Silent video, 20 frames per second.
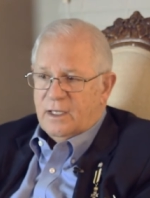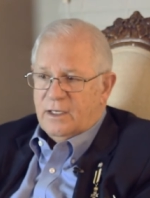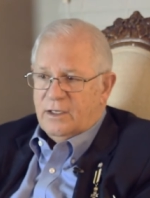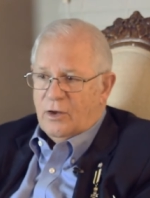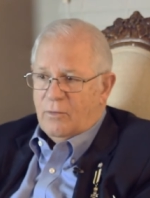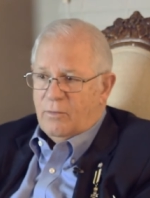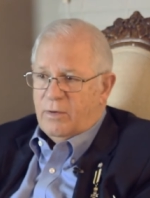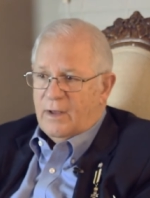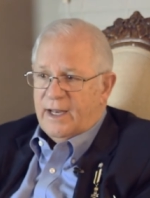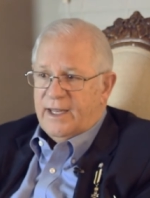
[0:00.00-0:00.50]

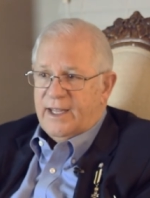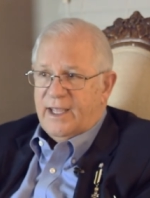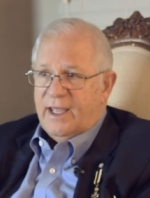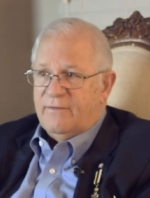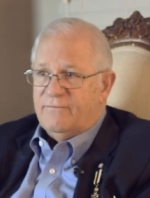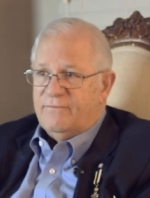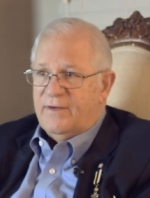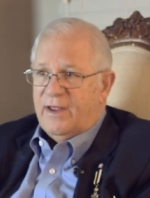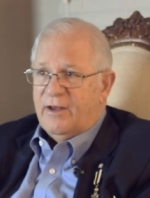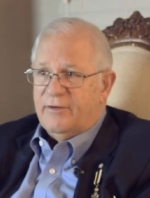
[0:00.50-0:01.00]
Nobody
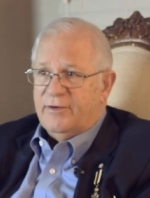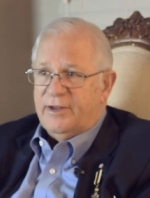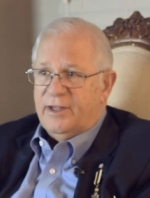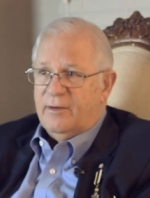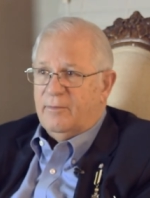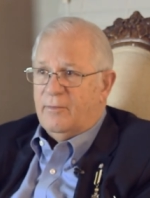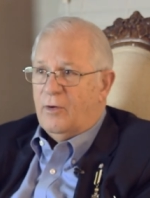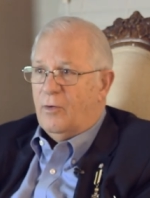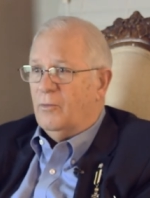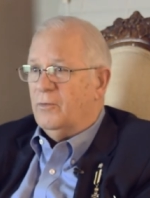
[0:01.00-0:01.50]
had found
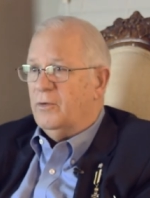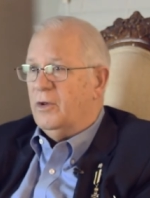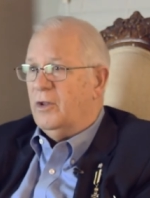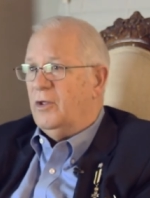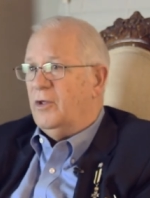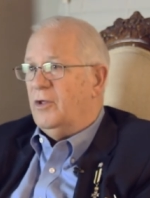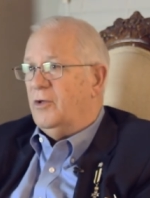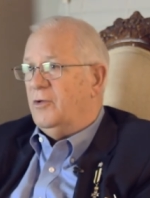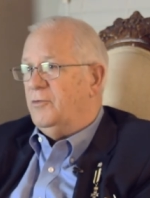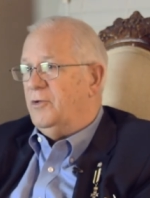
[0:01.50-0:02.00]
him on
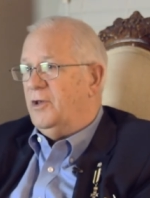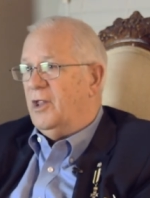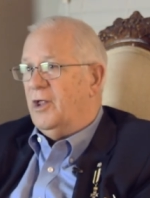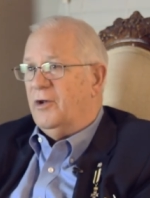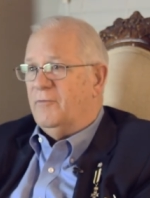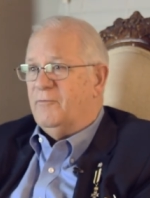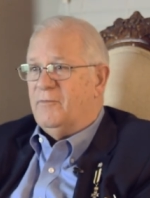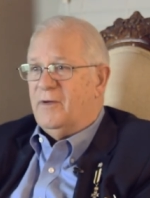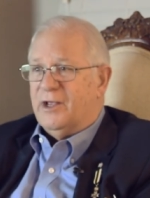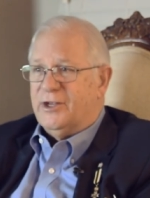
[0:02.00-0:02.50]

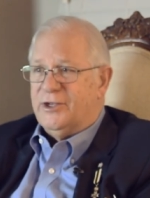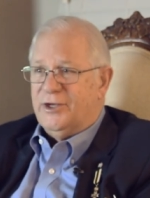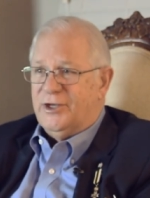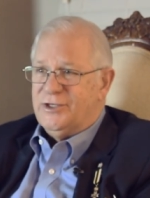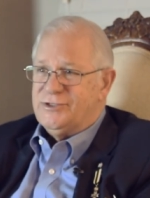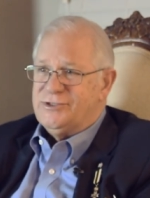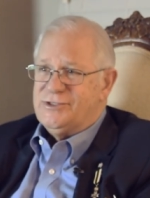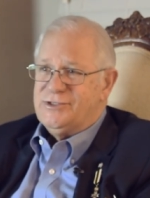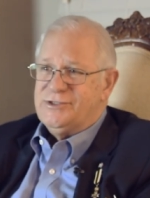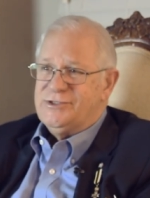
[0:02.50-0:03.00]
none of my
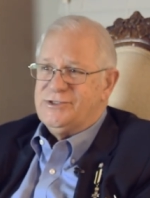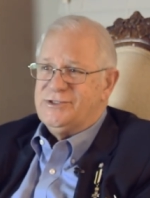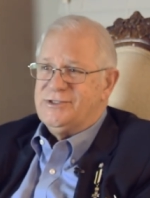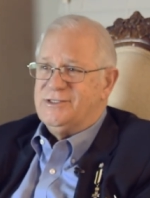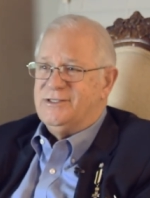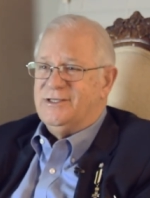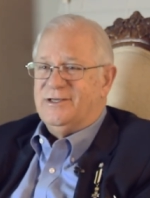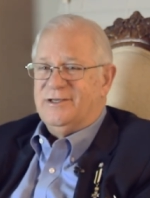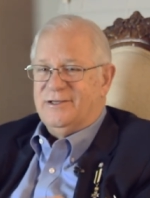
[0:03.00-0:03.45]
cousins